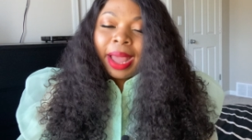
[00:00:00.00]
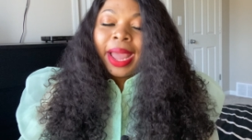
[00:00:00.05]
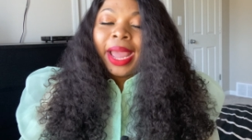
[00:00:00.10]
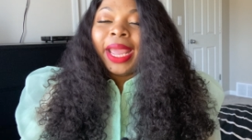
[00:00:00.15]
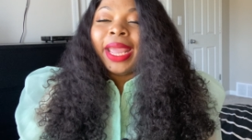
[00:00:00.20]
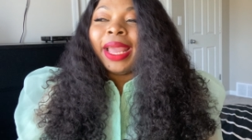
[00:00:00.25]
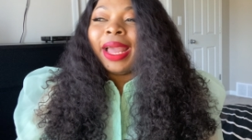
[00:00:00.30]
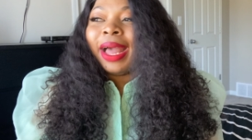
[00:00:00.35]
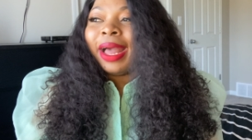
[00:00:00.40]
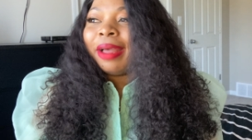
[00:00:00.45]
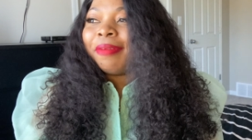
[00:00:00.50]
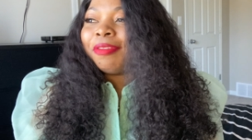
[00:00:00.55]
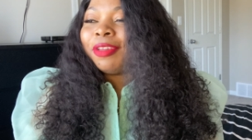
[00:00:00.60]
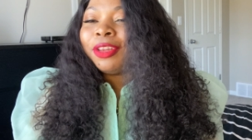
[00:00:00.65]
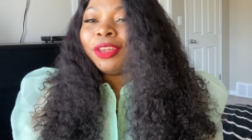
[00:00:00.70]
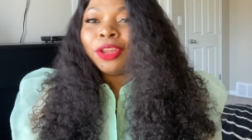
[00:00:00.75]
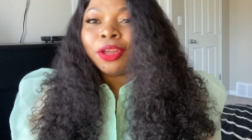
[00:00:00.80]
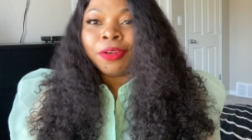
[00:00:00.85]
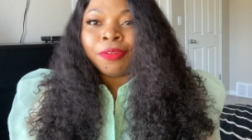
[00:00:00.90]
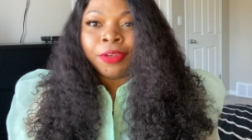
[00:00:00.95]
I have
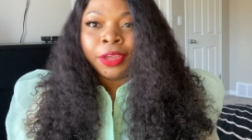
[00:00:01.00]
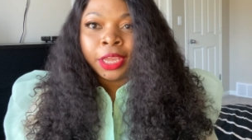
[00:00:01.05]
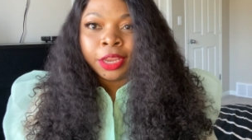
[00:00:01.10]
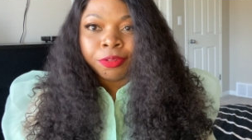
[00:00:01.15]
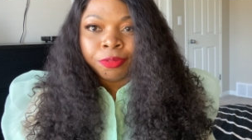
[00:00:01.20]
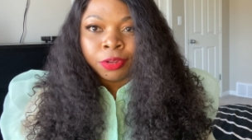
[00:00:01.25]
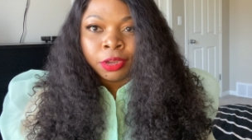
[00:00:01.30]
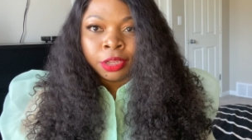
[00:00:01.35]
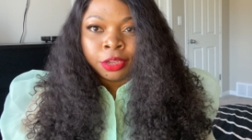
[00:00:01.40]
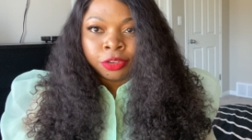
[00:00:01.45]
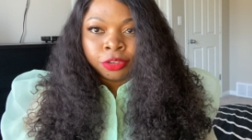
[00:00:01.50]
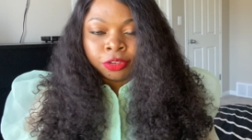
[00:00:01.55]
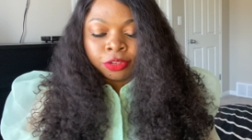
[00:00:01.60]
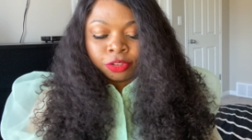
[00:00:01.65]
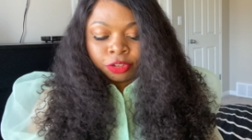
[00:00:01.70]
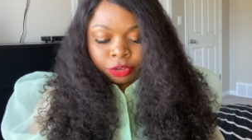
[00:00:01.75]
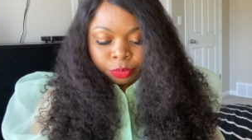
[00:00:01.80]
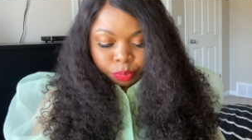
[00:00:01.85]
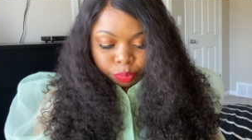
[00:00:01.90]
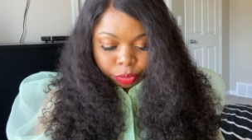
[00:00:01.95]
a love-hate
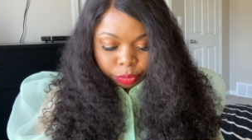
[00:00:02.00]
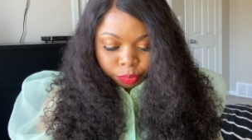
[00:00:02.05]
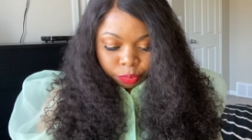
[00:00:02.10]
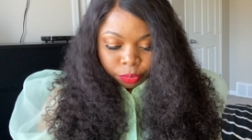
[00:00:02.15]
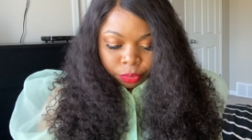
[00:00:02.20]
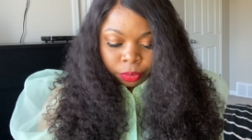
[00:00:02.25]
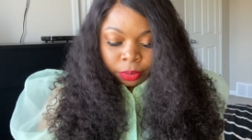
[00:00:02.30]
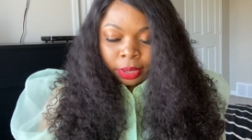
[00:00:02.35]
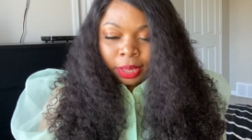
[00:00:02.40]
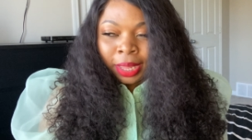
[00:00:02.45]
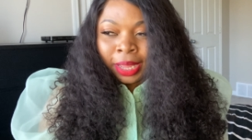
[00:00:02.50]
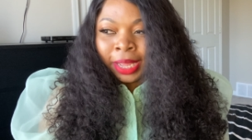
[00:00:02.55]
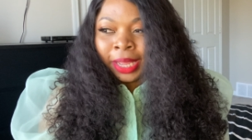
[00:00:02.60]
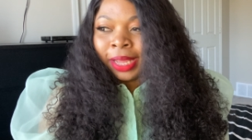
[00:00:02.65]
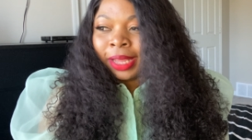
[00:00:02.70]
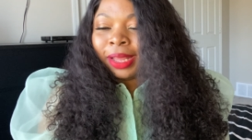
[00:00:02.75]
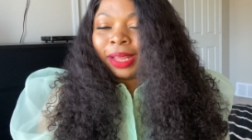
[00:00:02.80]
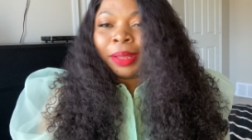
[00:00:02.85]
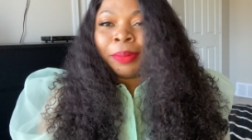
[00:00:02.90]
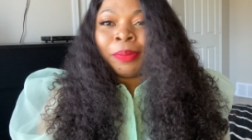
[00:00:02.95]
relationship with wool. I,
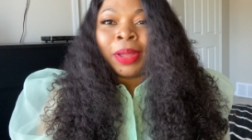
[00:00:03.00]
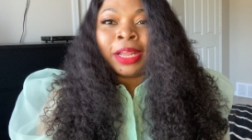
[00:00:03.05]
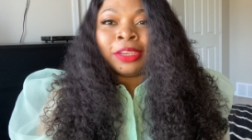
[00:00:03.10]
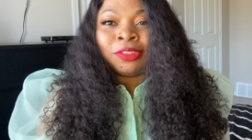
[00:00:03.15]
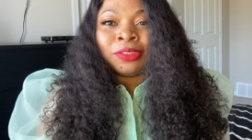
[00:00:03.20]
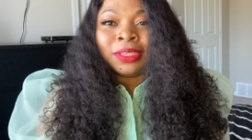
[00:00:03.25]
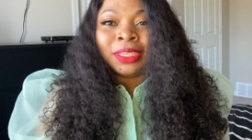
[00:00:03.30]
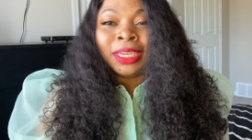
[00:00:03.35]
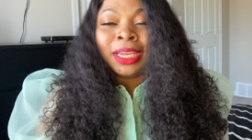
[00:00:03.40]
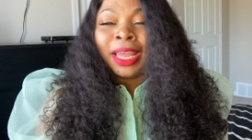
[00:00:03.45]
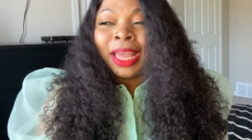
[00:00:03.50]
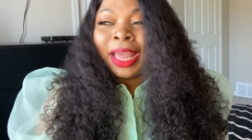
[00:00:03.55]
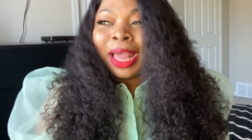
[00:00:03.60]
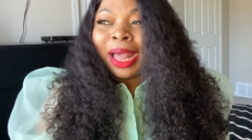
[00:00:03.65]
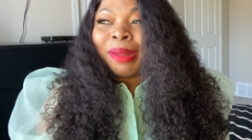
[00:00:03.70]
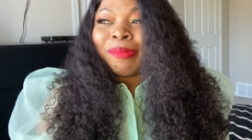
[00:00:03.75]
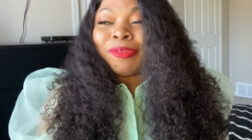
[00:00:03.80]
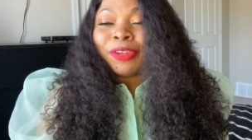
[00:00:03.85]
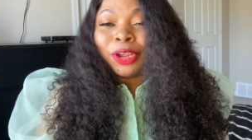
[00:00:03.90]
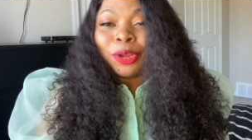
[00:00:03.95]
I'm actually,
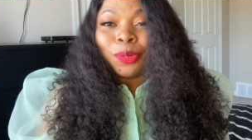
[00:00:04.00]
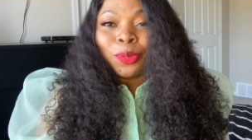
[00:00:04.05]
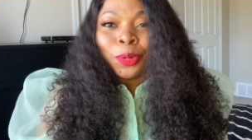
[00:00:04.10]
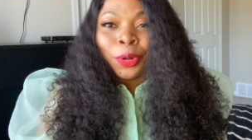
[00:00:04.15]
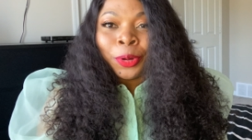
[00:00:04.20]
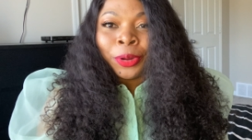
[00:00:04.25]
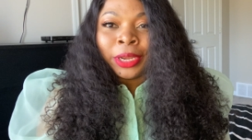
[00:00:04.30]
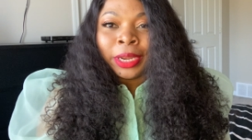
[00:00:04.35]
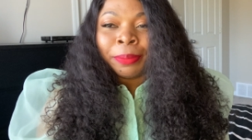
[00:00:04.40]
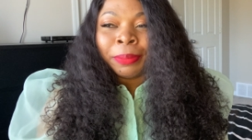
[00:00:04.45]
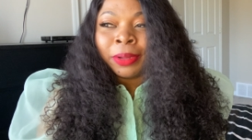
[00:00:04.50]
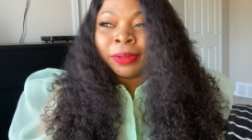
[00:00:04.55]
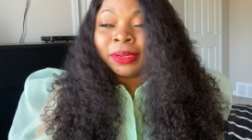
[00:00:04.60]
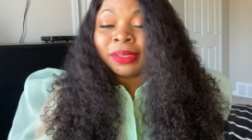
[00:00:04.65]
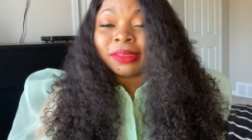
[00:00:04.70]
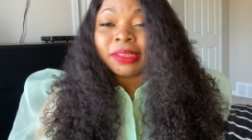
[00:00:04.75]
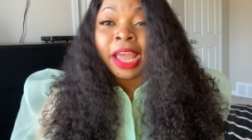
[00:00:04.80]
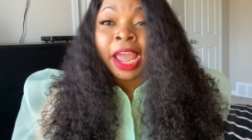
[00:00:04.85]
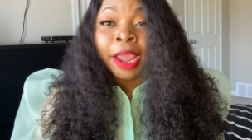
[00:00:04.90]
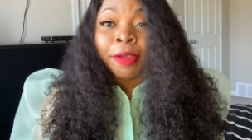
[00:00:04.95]
I'm very worried about
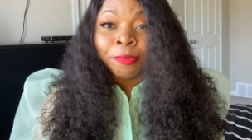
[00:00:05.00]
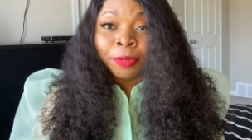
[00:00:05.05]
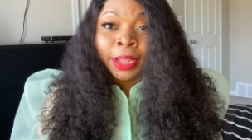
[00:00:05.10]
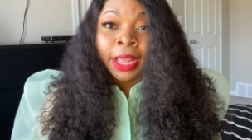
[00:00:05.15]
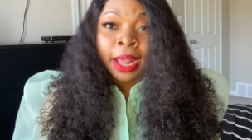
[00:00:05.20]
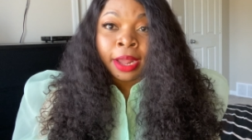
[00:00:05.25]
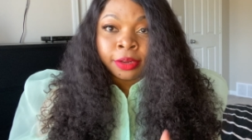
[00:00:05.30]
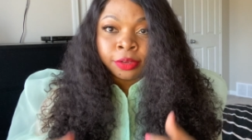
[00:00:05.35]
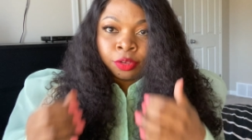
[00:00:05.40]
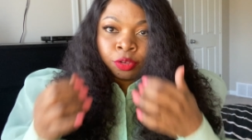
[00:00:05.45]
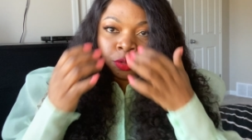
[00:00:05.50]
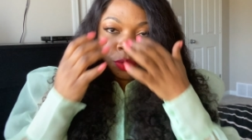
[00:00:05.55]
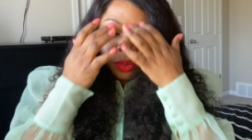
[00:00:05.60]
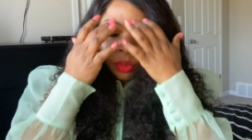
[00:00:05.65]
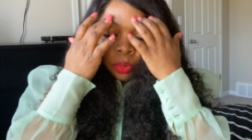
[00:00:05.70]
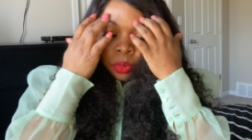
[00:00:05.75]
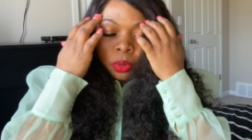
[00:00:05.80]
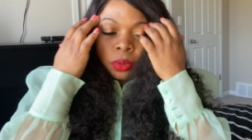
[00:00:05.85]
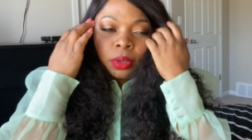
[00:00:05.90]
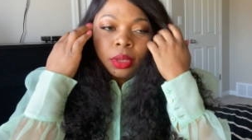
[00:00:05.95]
this. I react to
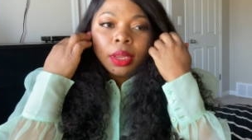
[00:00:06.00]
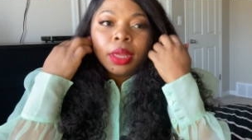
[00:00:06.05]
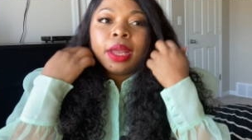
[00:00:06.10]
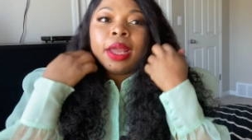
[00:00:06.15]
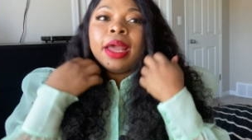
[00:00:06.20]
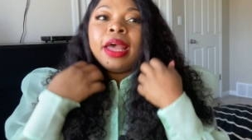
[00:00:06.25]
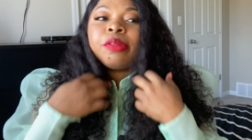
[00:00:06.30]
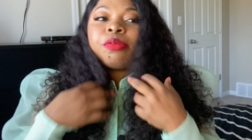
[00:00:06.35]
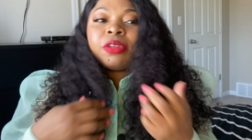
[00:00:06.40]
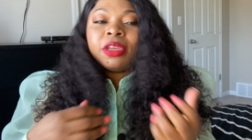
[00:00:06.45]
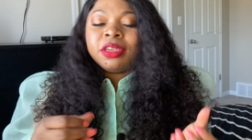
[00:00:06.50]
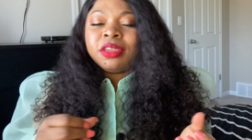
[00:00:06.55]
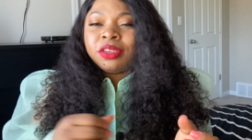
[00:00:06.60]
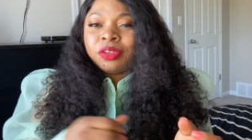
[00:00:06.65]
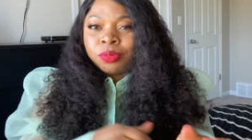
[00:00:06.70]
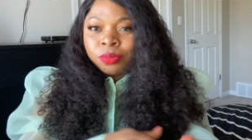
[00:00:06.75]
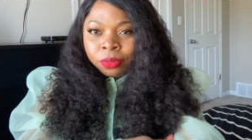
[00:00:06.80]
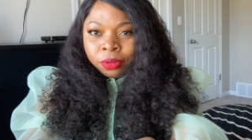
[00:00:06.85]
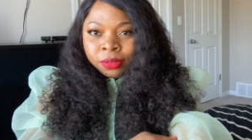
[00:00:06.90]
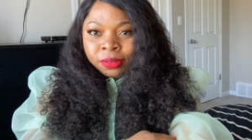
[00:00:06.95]
wool, actually
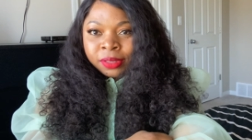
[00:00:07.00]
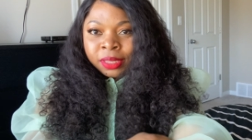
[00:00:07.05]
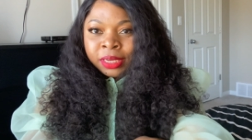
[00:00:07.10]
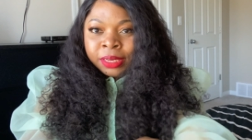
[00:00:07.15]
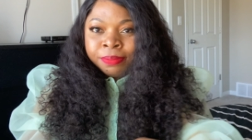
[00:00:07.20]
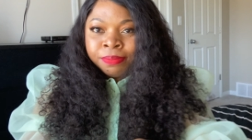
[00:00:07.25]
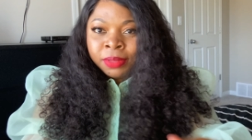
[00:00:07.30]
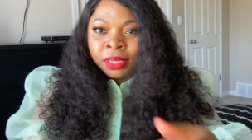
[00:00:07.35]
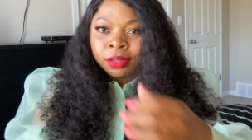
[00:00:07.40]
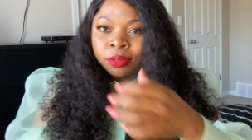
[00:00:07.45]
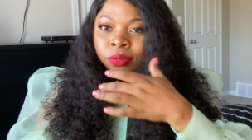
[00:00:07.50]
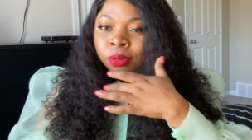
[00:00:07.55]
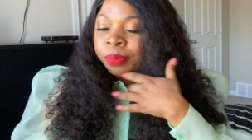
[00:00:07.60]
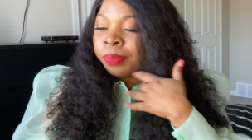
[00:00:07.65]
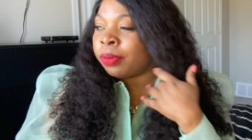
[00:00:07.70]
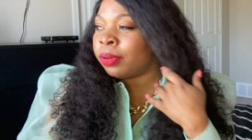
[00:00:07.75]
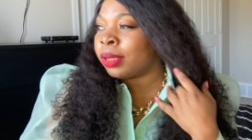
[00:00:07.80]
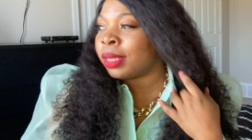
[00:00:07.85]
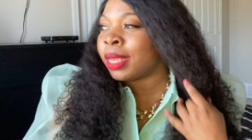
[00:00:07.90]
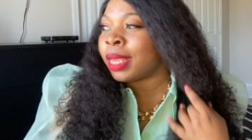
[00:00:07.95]
the ones that they mix
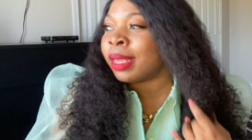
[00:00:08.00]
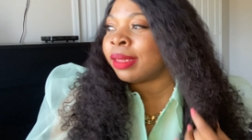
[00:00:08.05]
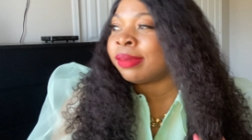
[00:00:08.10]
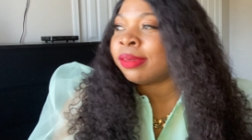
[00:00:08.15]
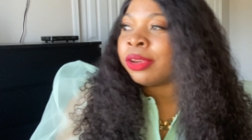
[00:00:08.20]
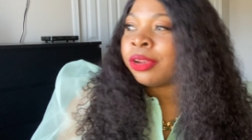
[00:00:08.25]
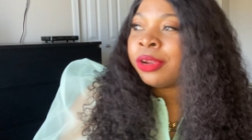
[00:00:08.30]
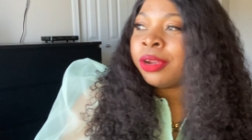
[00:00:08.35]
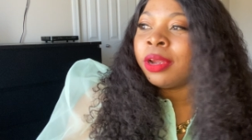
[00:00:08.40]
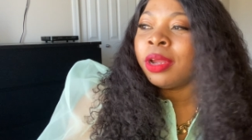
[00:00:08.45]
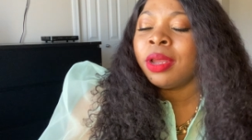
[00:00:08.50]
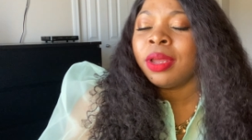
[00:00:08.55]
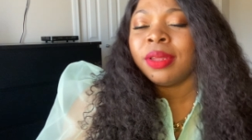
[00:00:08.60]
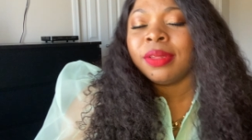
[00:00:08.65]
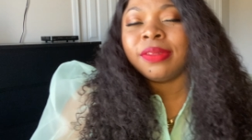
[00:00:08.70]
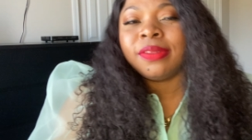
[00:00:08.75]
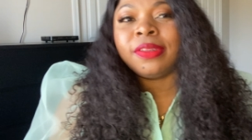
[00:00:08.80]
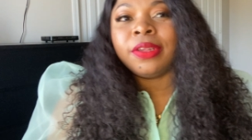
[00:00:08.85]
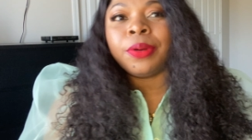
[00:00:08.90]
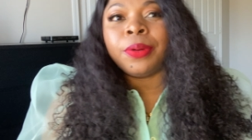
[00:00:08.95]
with polyester.
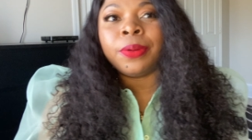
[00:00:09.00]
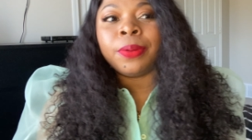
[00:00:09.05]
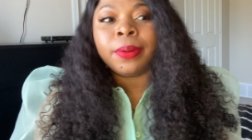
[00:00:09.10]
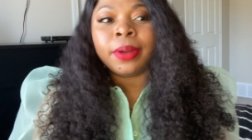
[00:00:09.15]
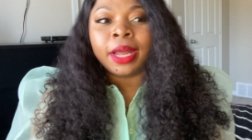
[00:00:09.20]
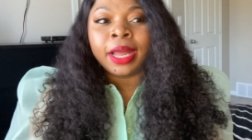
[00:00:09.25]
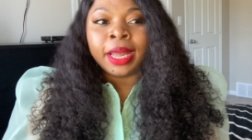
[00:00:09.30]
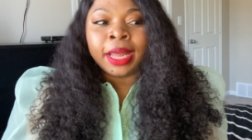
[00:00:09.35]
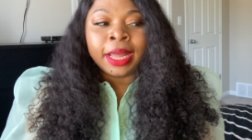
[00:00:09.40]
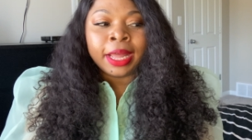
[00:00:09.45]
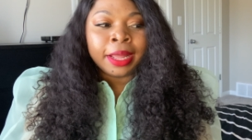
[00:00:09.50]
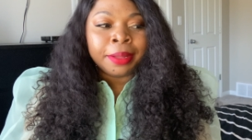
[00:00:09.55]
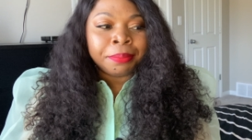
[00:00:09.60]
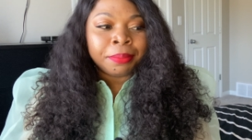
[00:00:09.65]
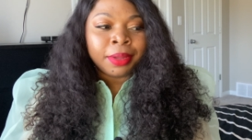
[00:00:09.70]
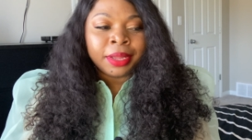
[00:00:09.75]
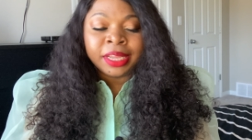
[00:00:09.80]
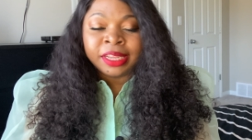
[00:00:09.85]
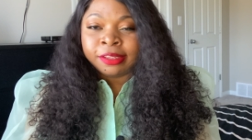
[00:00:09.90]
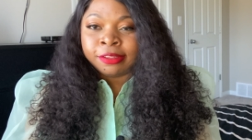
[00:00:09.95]
So
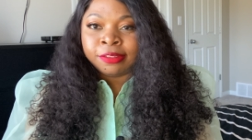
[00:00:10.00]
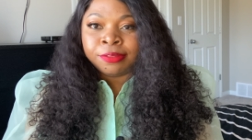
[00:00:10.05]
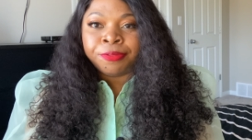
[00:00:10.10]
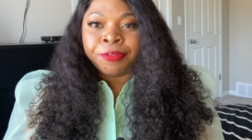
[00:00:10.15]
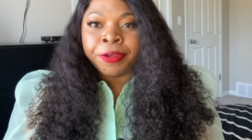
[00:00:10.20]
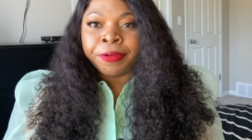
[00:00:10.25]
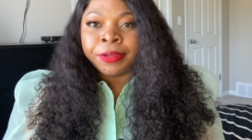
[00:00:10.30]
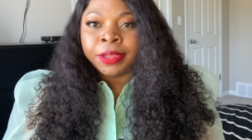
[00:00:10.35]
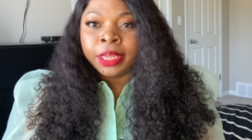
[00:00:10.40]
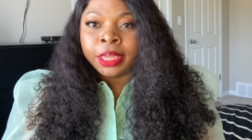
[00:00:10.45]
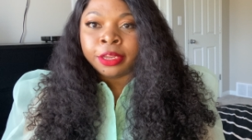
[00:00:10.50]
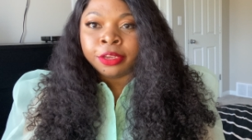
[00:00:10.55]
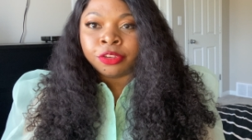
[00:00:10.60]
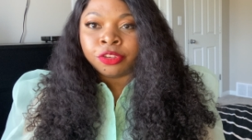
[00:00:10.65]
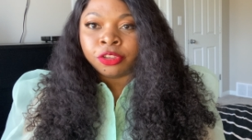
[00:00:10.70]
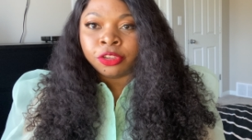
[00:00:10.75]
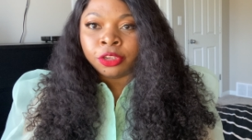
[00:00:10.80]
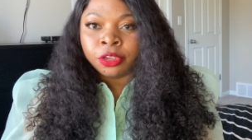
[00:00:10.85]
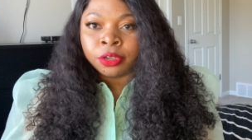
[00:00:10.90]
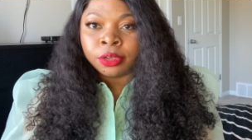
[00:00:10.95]
um, it's very
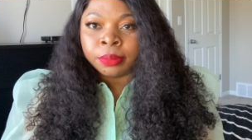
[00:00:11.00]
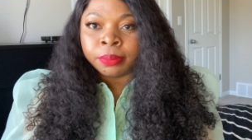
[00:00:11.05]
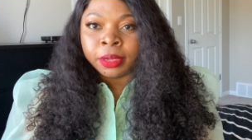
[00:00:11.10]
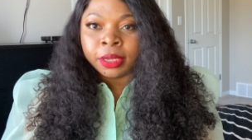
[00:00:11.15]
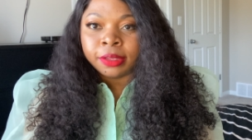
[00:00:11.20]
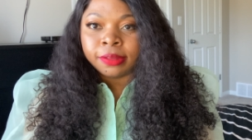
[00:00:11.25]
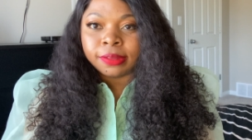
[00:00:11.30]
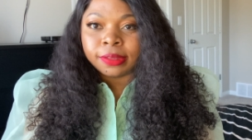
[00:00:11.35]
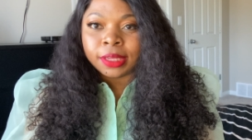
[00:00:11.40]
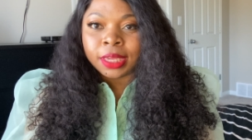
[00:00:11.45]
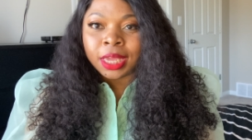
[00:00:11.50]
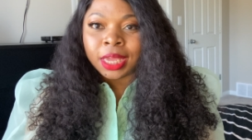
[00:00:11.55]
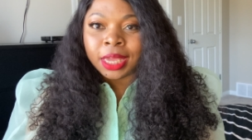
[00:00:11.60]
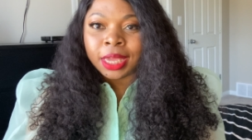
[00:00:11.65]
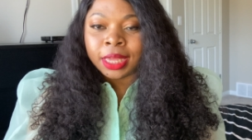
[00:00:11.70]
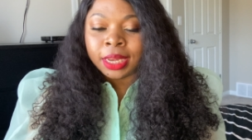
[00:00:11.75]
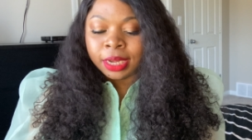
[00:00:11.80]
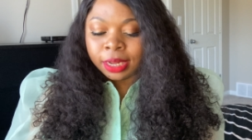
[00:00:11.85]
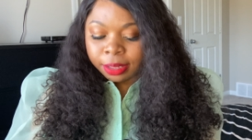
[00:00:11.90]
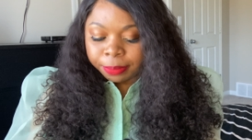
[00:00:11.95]
itchy on my
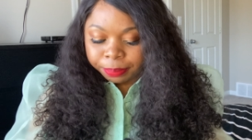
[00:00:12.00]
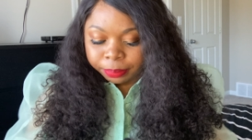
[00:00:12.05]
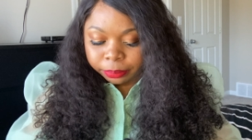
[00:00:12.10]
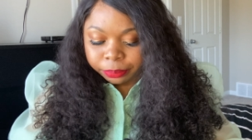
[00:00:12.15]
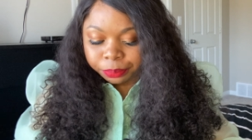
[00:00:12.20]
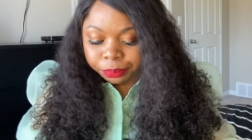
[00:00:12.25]
skin.